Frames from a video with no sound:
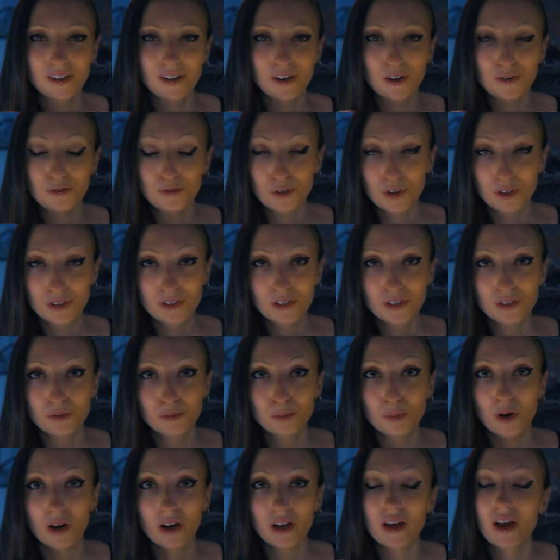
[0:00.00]
affected
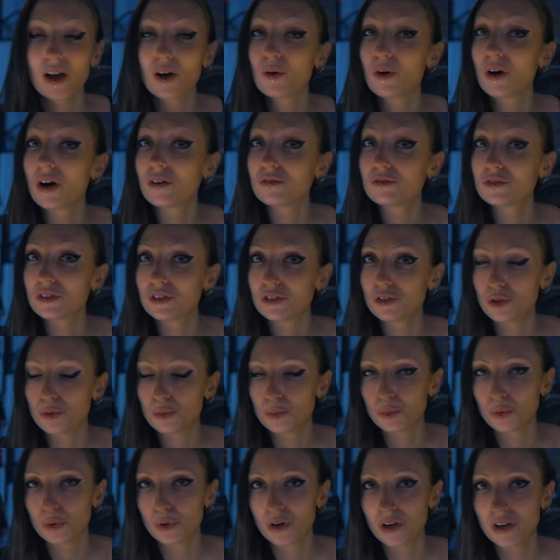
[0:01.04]
by how often you
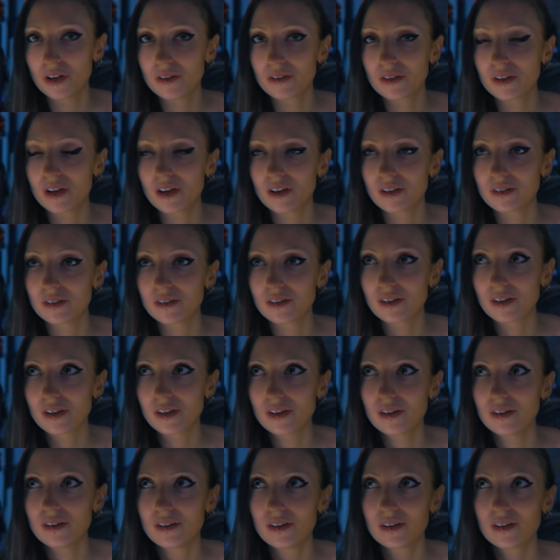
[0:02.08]
breathe in
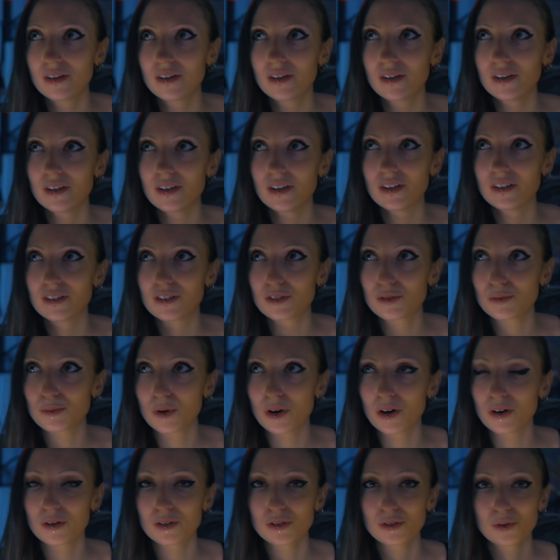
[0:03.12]
the
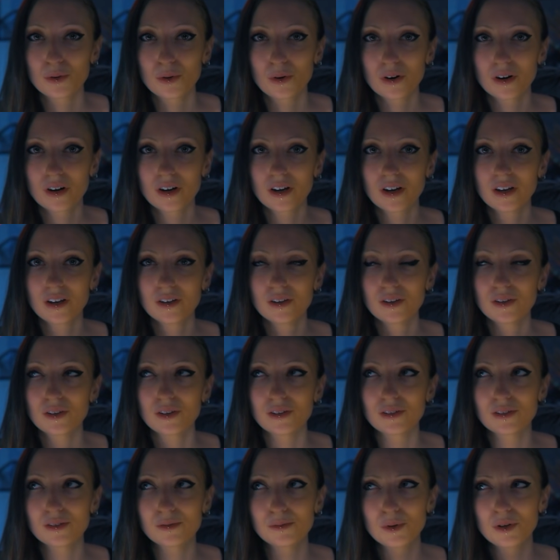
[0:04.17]
inspiratory,
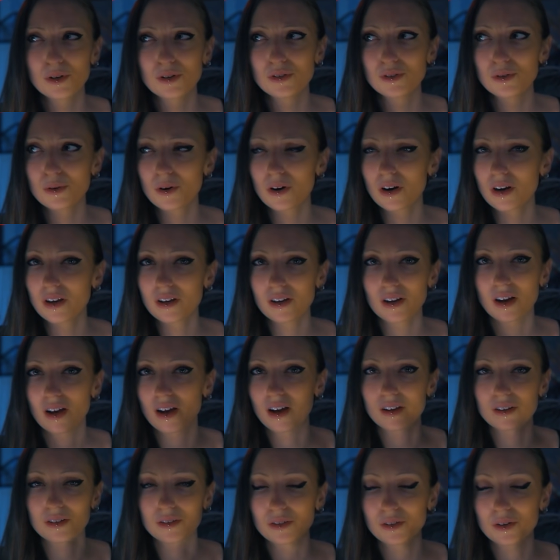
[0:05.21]

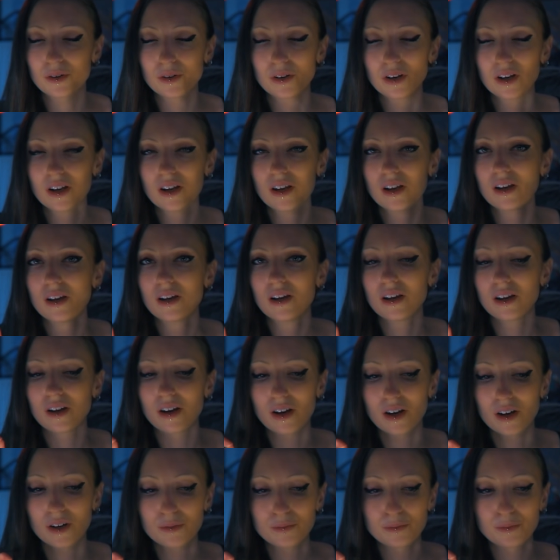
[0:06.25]
I don't
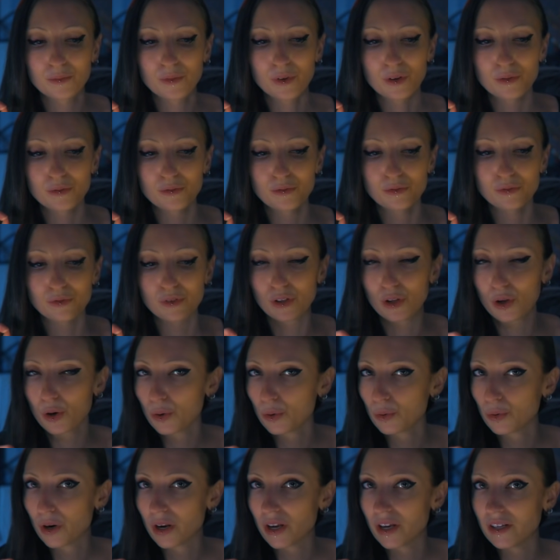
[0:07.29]
know, flow
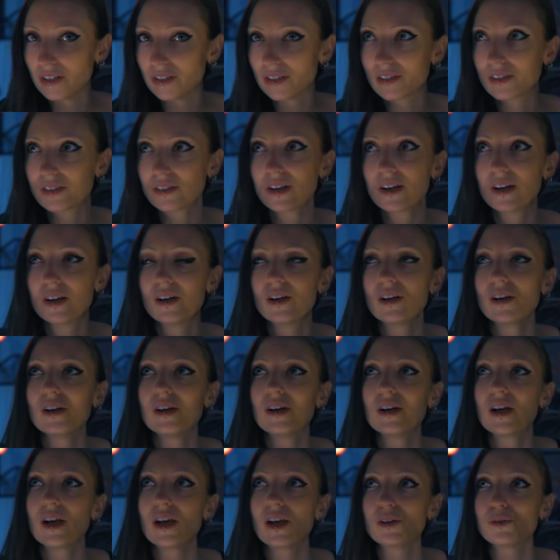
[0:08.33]
rates,
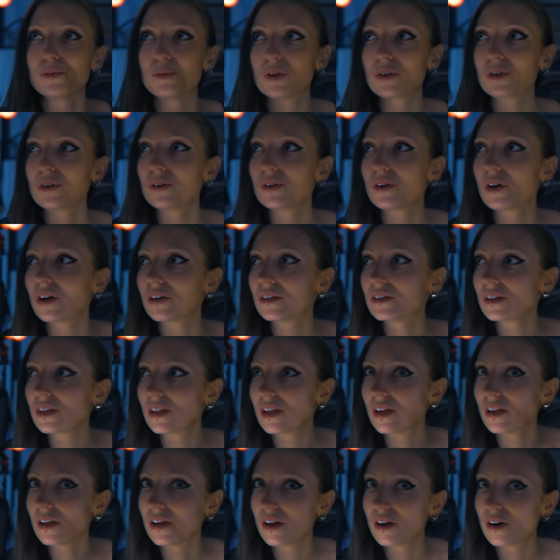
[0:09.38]
and whether or not
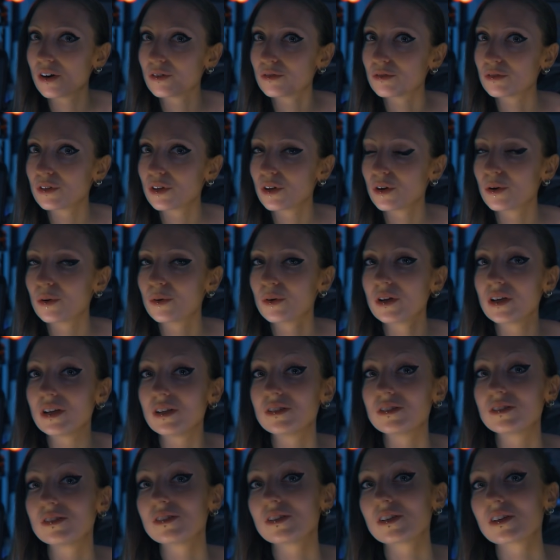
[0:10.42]
the airflow is
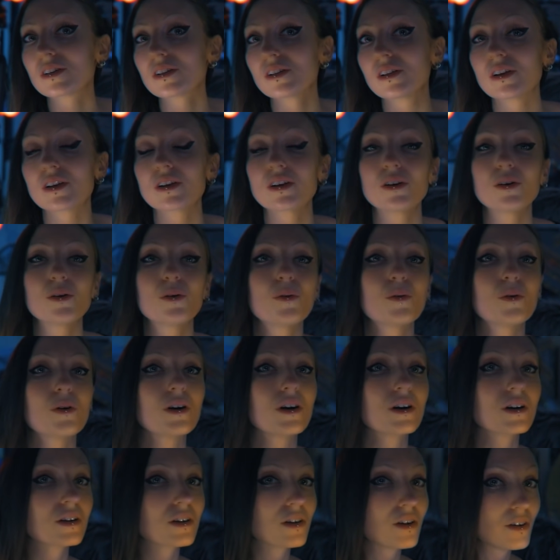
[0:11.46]
cyclic
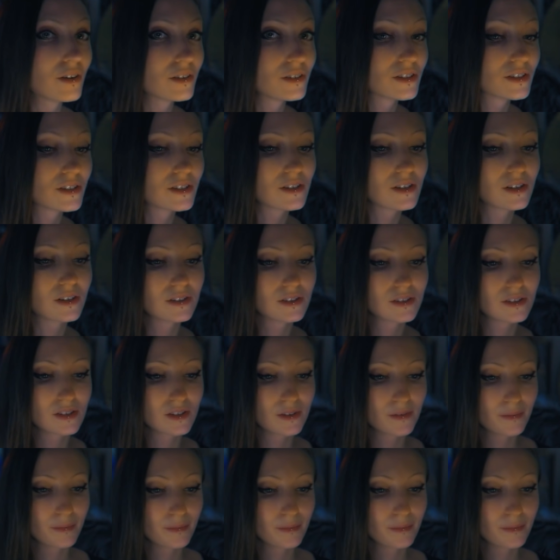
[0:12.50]
or constant.